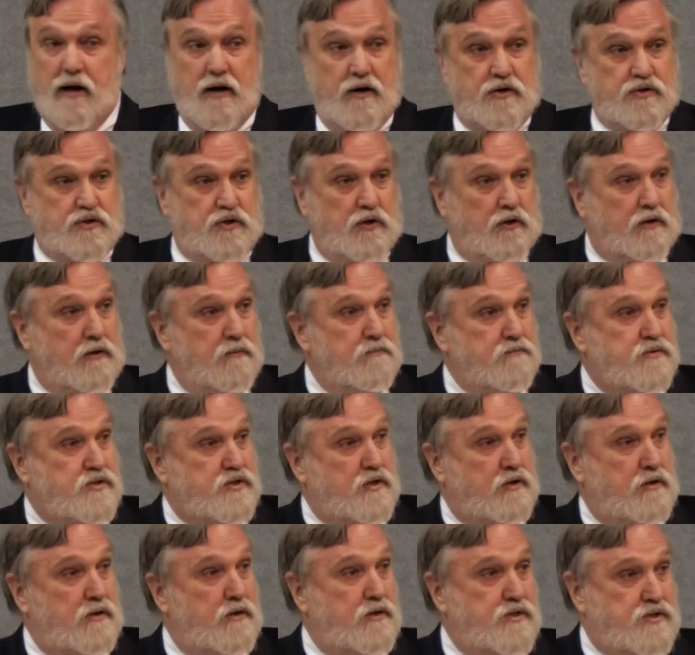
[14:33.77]
under circum,
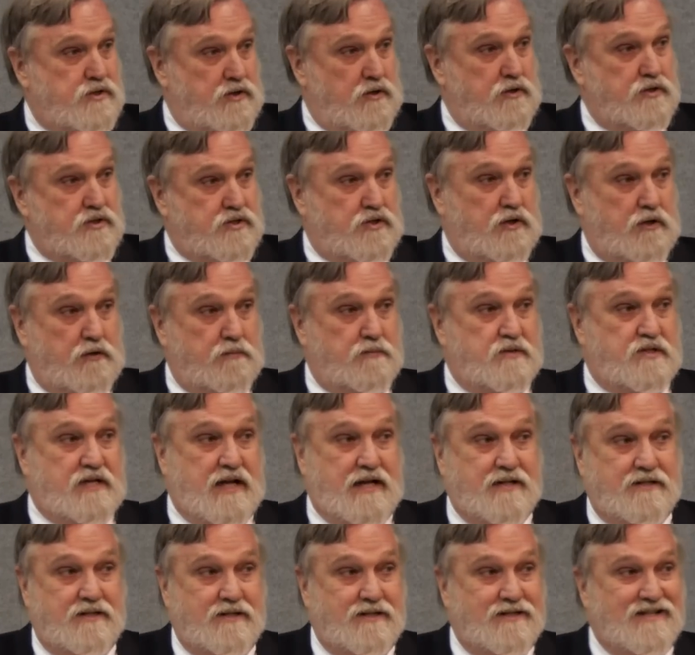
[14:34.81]
certain
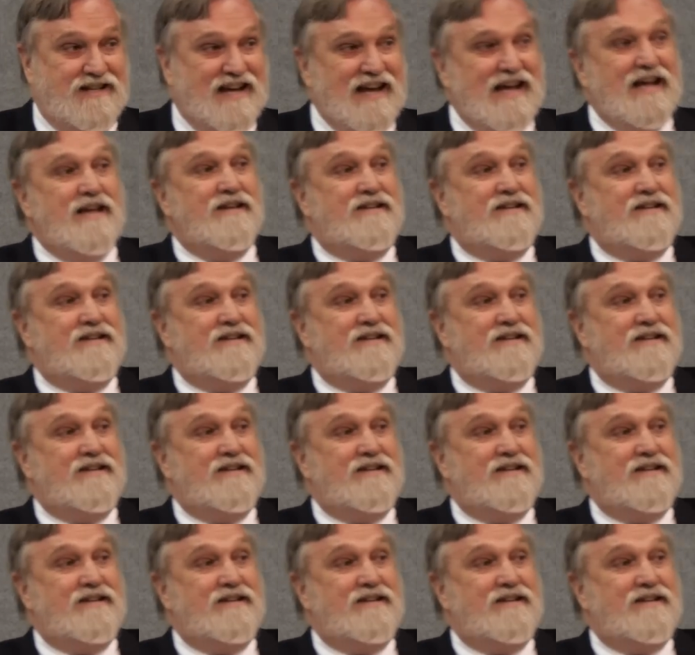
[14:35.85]
circumstances.